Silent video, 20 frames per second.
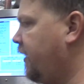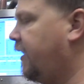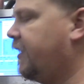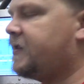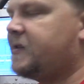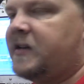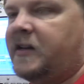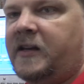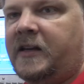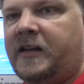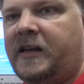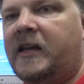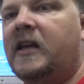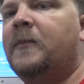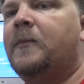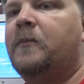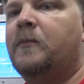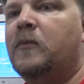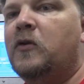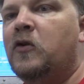it's going to
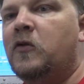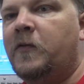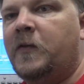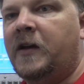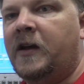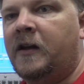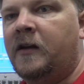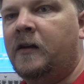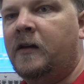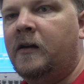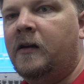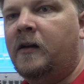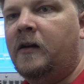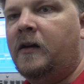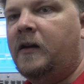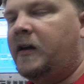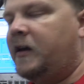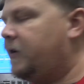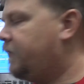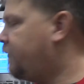keep moving
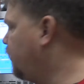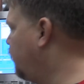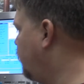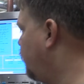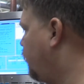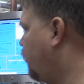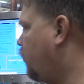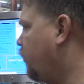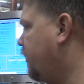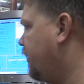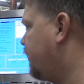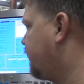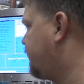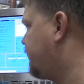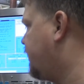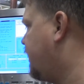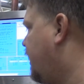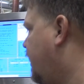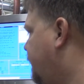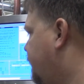even though the wheel
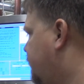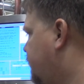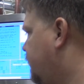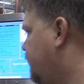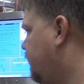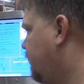stops.